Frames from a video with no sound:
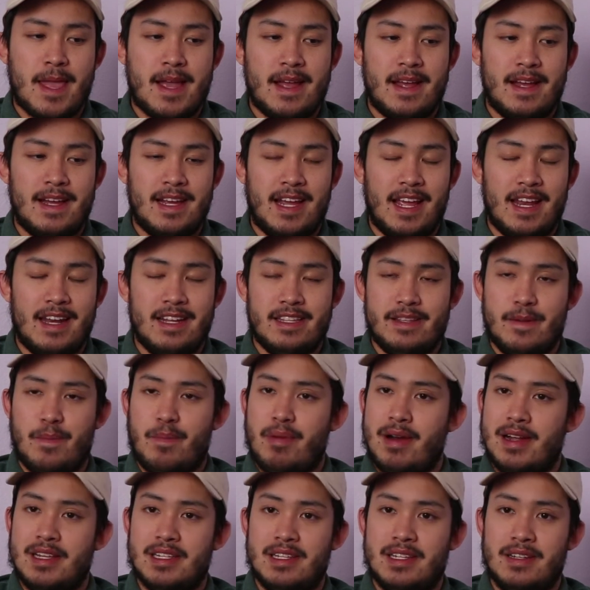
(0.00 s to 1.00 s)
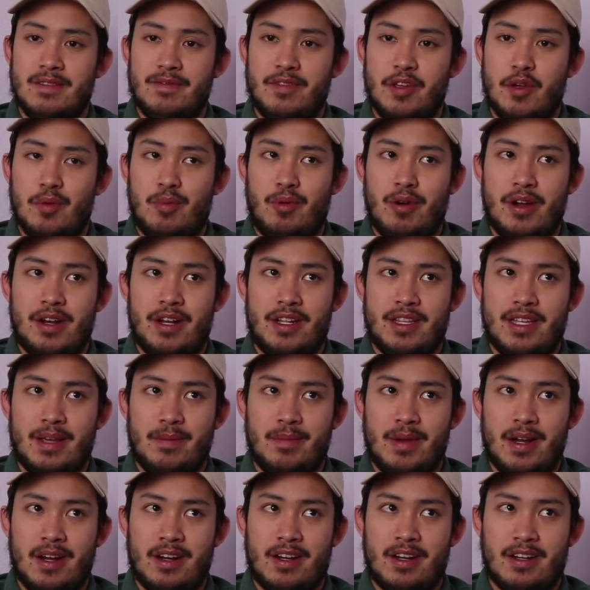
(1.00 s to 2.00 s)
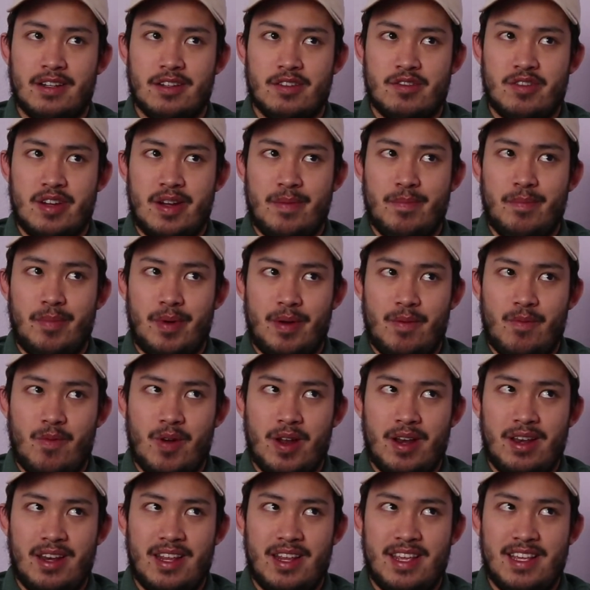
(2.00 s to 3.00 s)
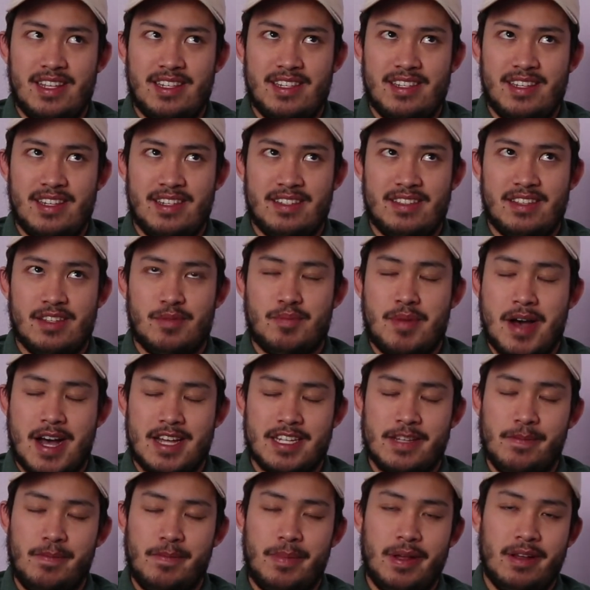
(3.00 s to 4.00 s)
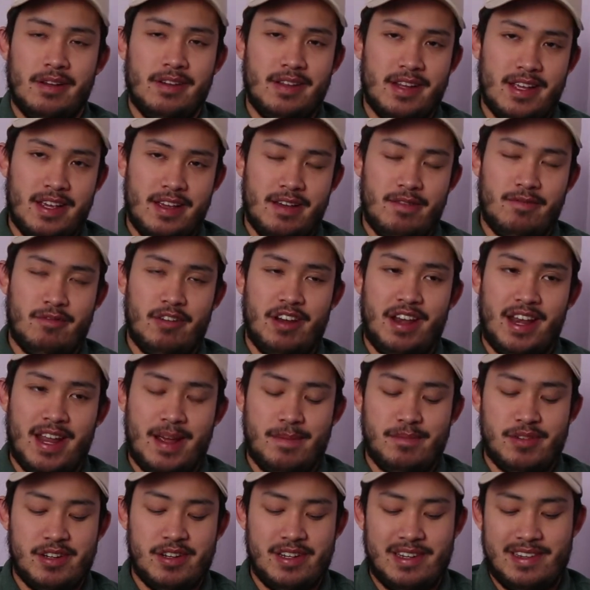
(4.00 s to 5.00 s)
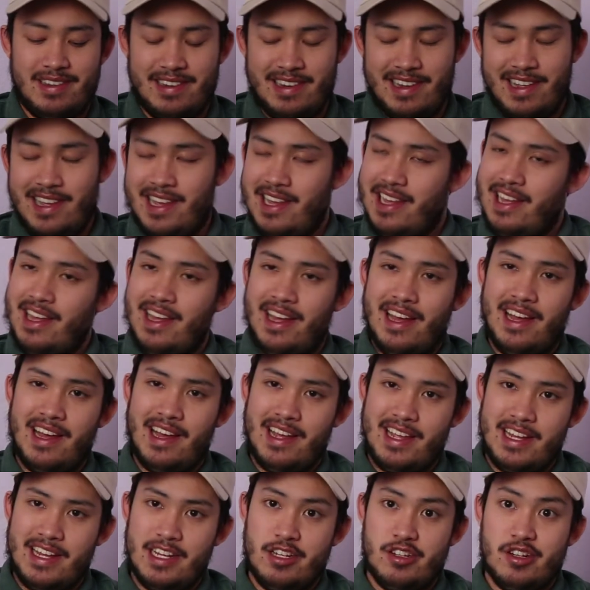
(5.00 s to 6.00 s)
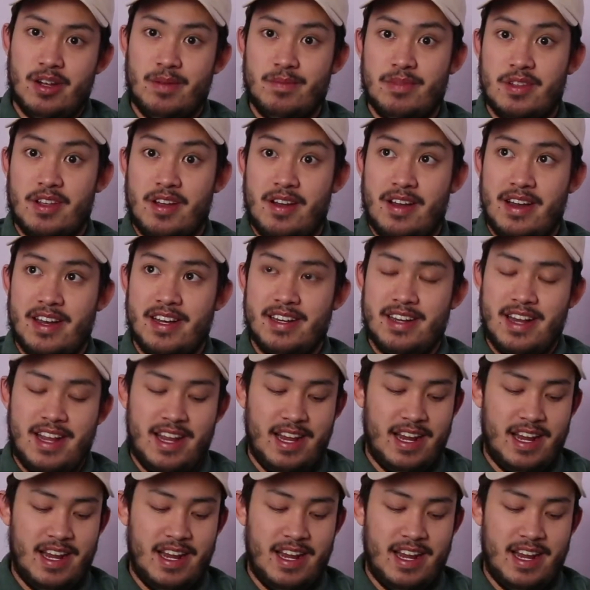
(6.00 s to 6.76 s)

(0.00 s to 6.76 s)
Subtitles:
again, a depressing viewpoint on the American dream, but when he sees this possibility of redemption, he jumps on it.